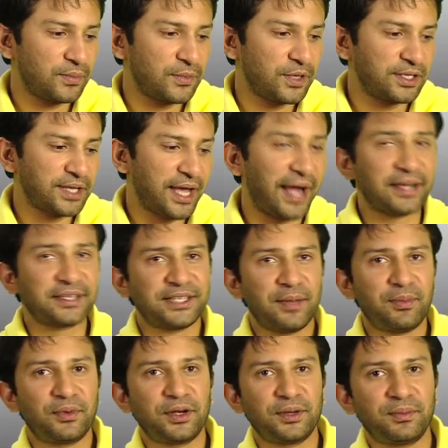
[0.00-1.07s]
Just
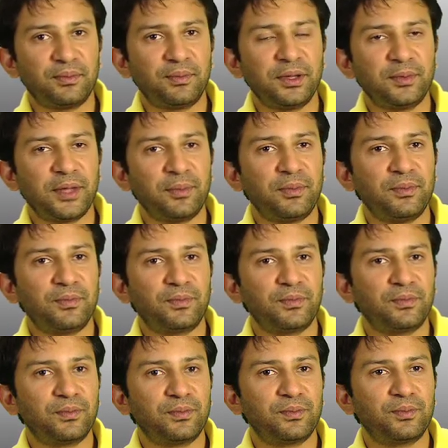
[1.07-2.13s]
accept that
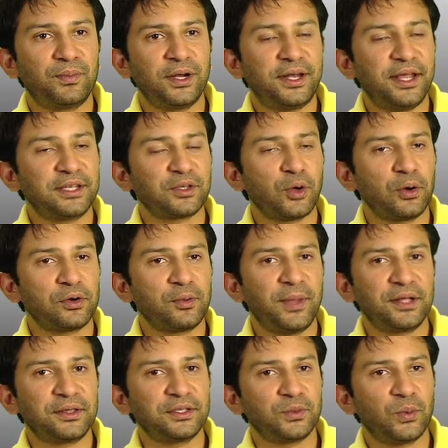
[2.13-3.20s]
it takes all to
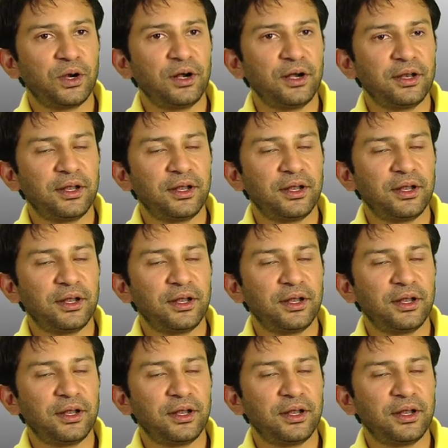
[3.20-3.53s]
make this world,